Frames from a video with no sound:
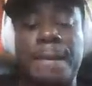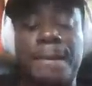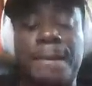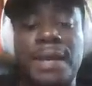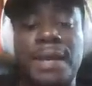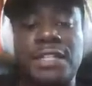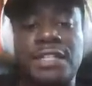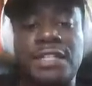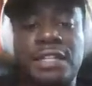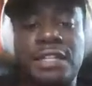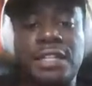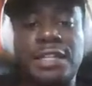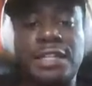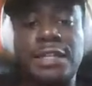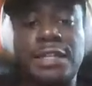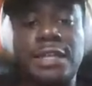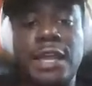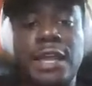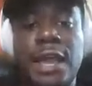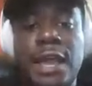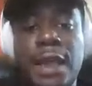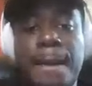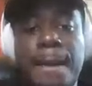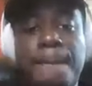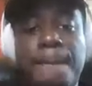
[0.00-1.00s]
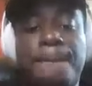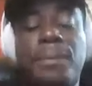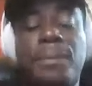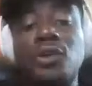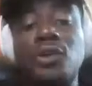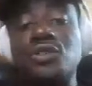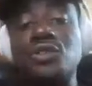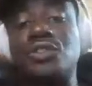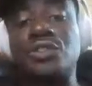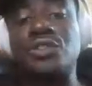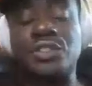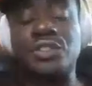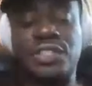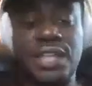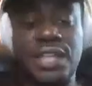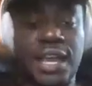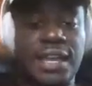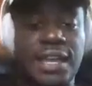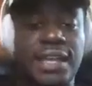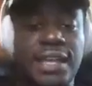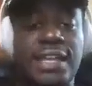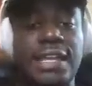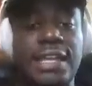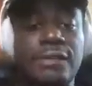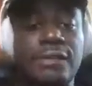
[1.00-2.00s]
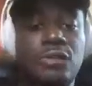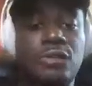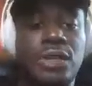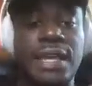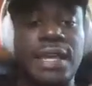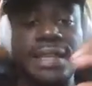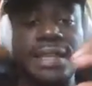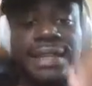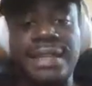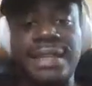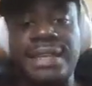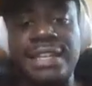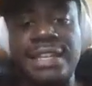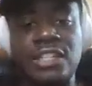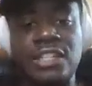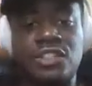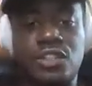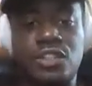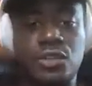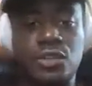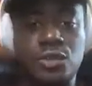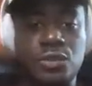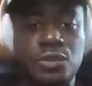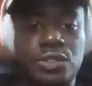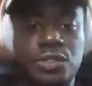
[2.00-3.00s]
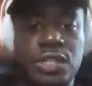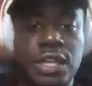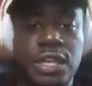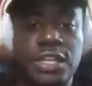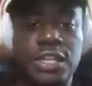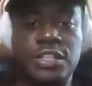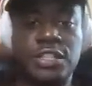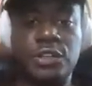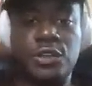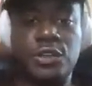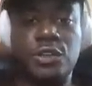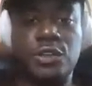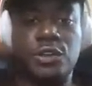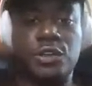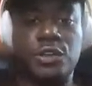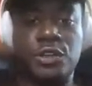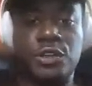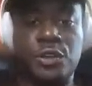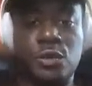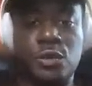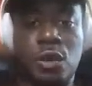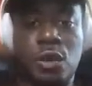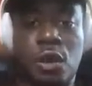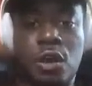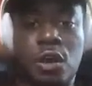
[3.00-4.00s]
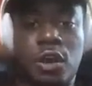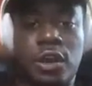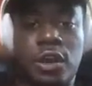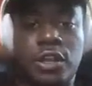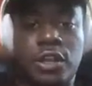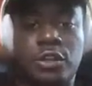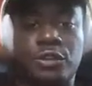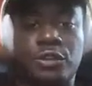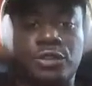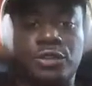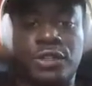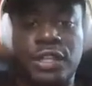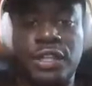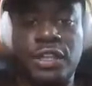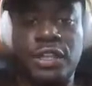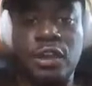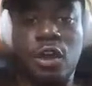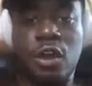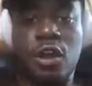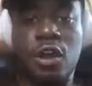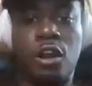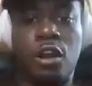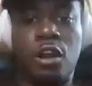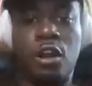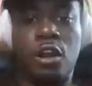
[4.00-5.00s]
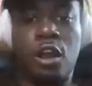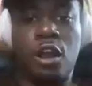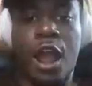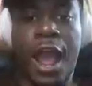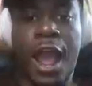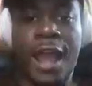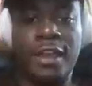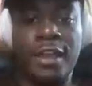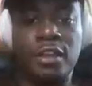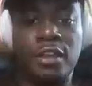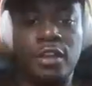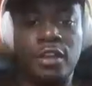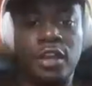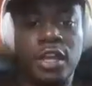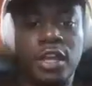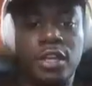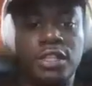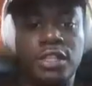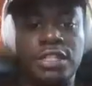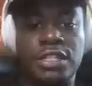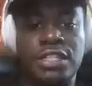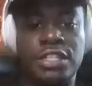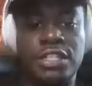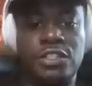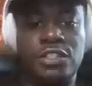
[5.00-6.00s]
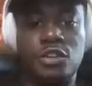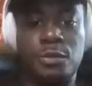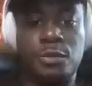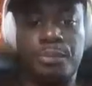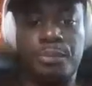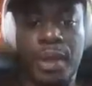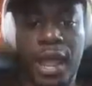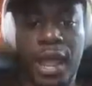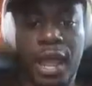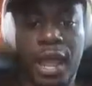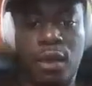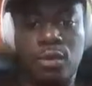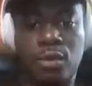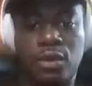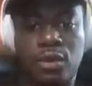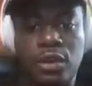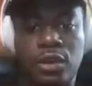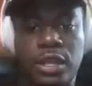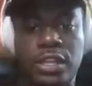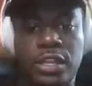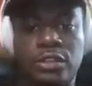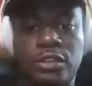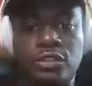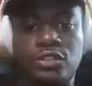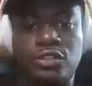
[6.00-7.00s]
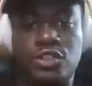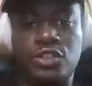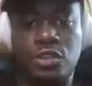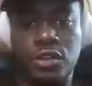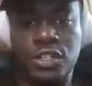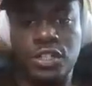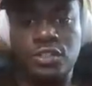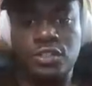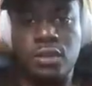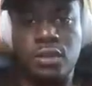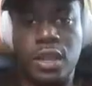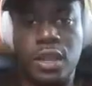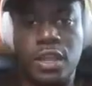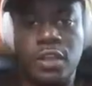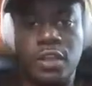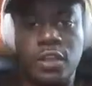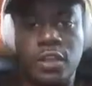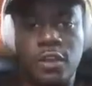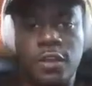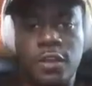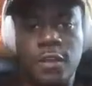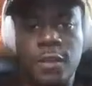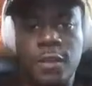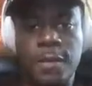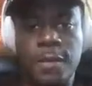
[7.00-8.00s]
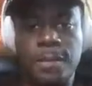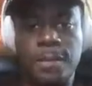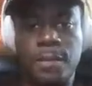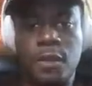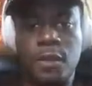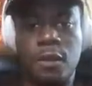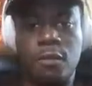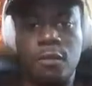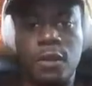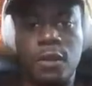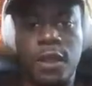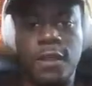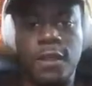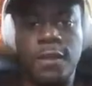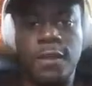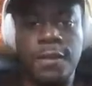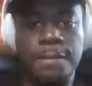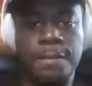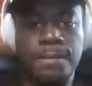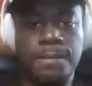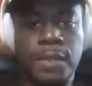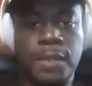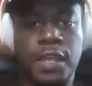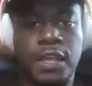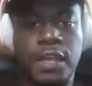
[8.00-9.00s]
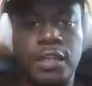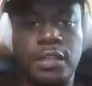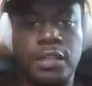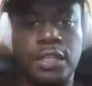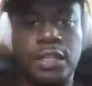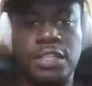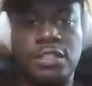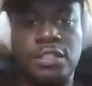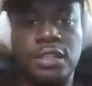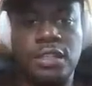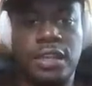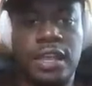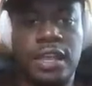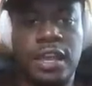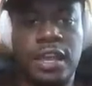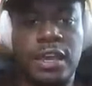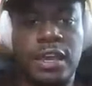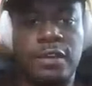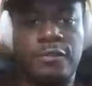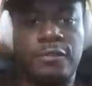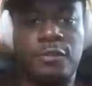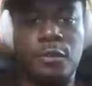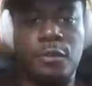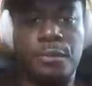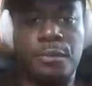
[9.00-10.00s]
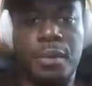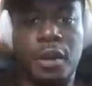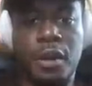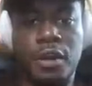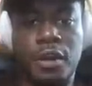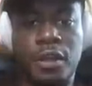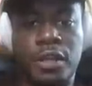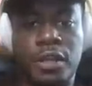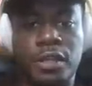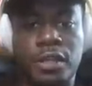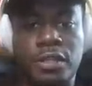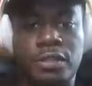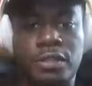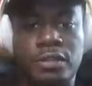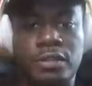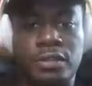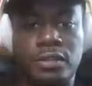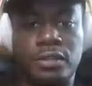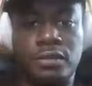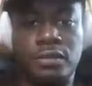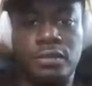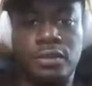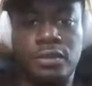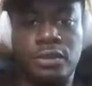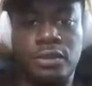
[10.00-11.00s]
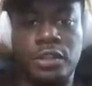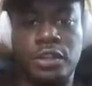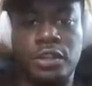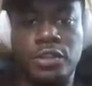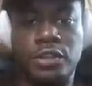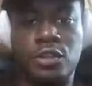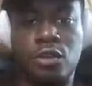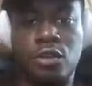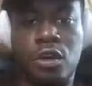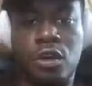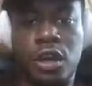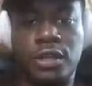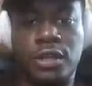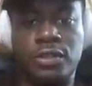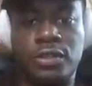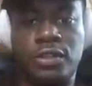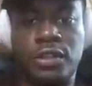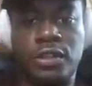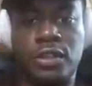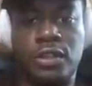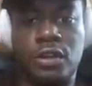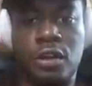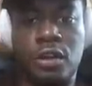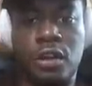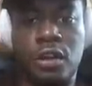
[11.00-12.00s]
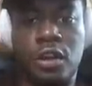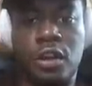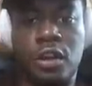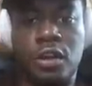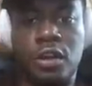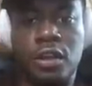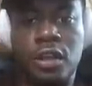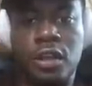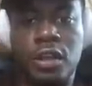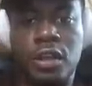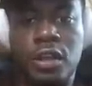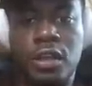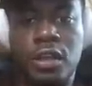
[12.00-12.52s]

basically boost your site and give you that link juice so your UR and your DR are higher. This is your power and your trust right here. All right, and let's look at for Bergen, there you are in DR,